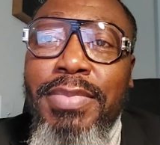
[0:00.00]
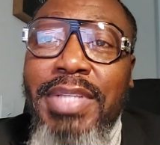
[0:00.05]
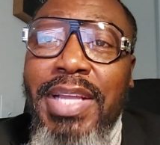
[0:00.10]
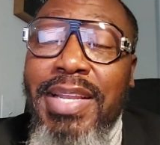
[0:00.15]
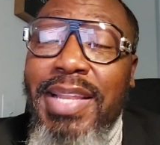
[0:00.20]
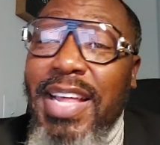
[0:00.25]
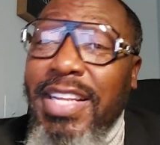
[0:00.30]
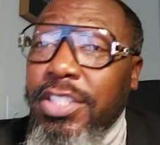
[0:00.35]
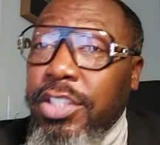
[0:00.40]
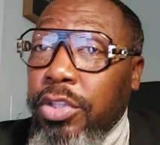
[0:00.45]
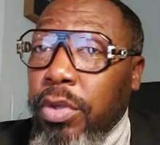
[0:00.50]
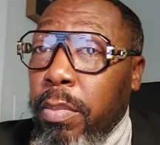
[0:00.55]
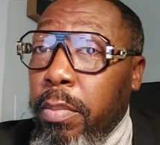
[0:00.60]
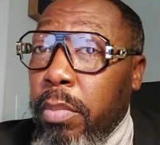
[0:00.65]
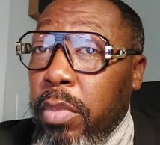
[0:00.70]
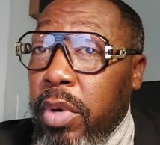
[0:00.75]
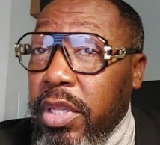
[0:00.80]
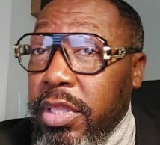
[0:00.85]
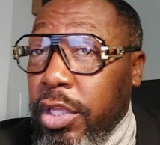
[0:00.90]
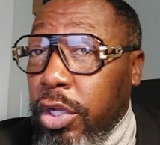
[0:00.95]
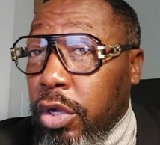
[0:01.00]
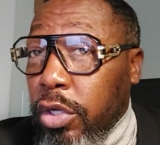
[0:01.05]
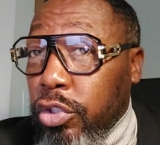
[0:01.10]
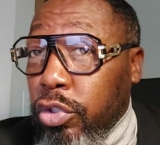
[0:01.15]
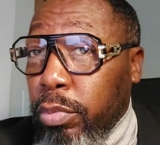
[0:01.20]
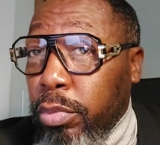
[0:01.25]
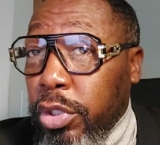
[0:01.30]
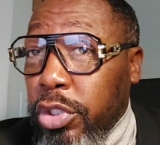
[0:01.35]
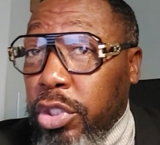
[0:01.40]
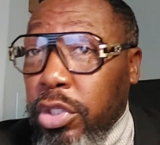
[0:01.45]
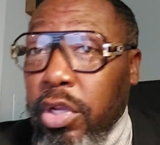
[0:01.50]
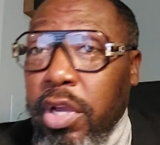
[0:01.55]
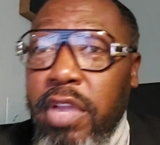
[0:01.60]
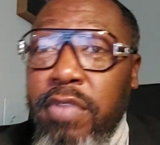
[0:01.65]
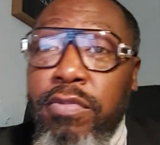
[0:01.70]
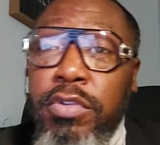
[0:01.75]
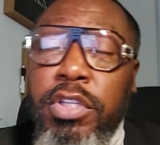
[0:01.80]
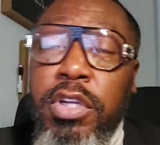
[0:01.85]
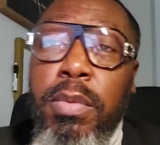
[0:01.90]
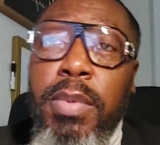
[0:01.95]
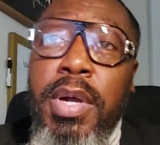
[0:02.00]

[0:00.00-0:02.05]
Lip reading: And that's the monthly contribution, not even talk